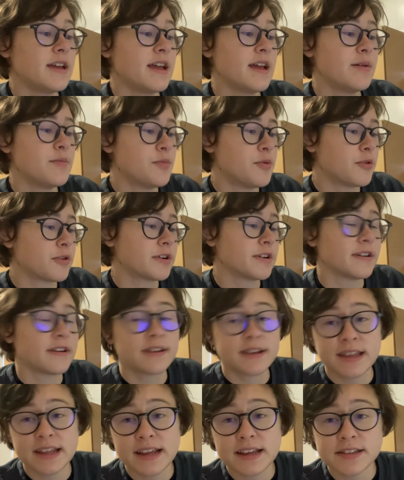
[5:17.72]
important
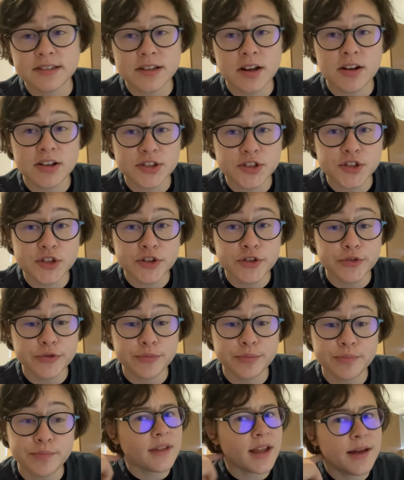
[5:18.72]
things on
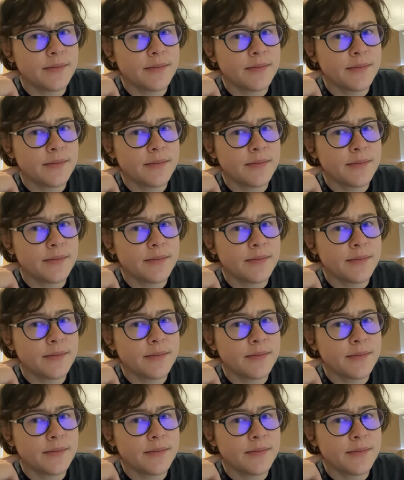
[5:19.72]
Zoom.